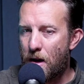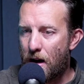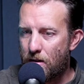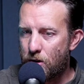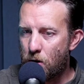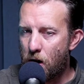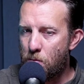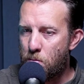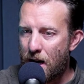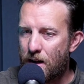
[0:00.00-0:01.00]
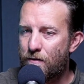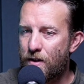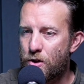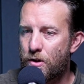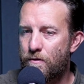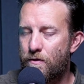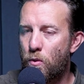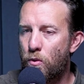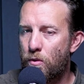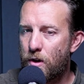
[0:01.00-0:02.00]
about your, a better vision
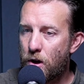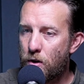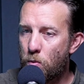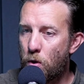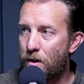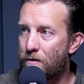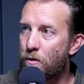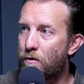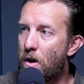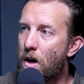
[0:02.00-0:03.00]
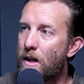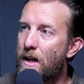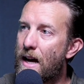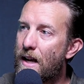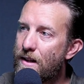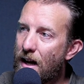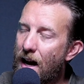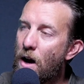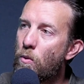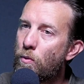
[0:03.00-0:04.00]
for you know the wonderful vine and
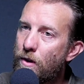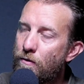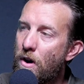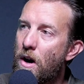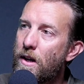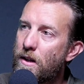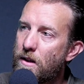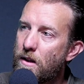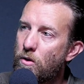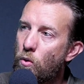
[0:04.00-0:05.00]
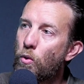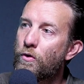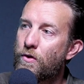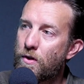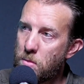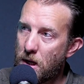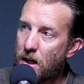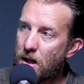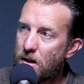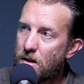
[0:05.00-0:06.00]
how the vine ought to
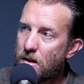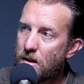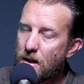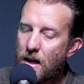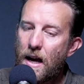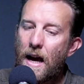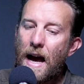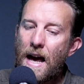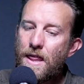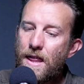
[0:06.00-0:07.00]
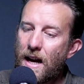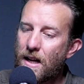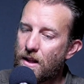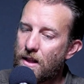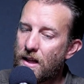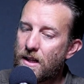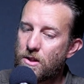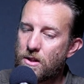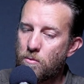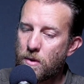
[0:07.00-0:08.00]
be, mm. and that I think
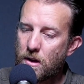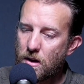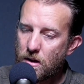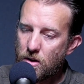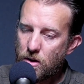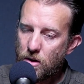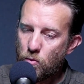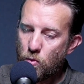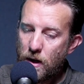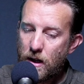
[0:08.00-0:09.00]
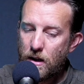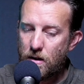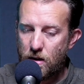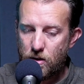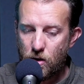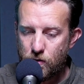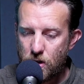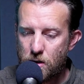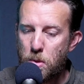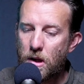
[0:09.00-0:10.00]
is something that we uh,
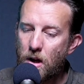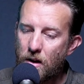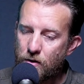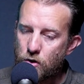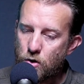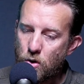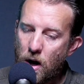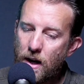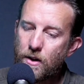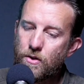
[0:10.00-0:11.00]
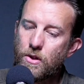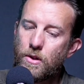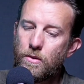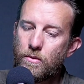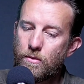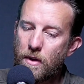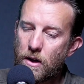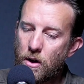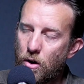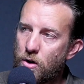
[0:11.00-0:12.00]
obviously at Speak Life are trying to
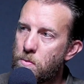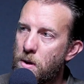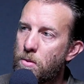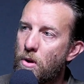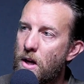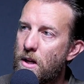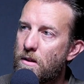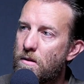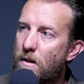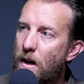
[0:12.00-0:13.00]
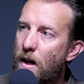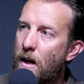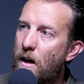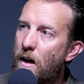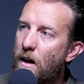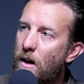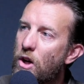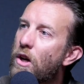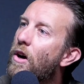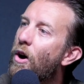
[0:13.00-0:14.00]
encourage people in
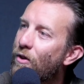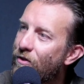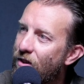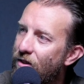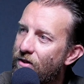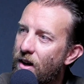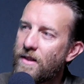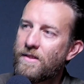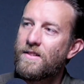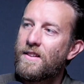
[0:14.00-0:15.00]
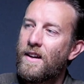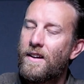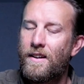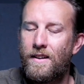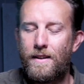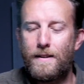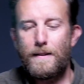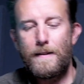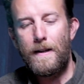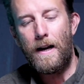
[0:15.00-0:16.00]
cultivate, cultivate. to use the horticultural yeah,
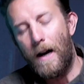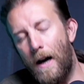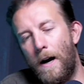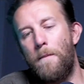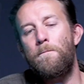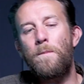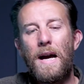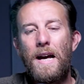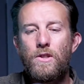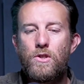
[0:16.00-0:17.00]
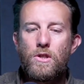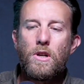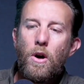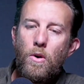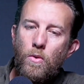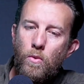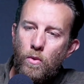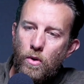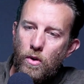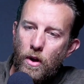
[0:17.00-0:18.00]
yeah, analogy. Um, and
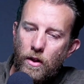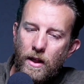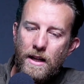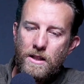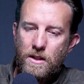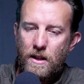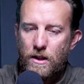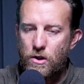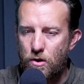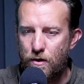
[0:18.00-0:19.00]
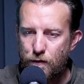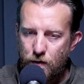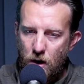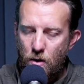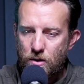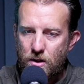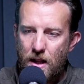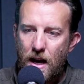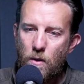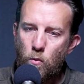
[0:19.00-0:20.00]
so let's let's sort of go on
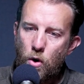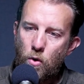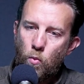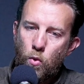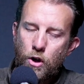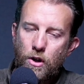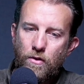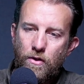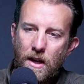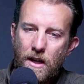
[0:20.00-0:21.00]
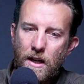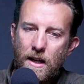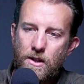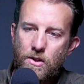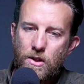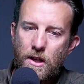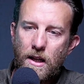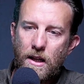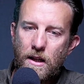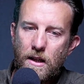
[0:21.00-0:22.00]
to that. What what do you think is
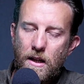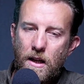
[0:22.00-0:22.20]
the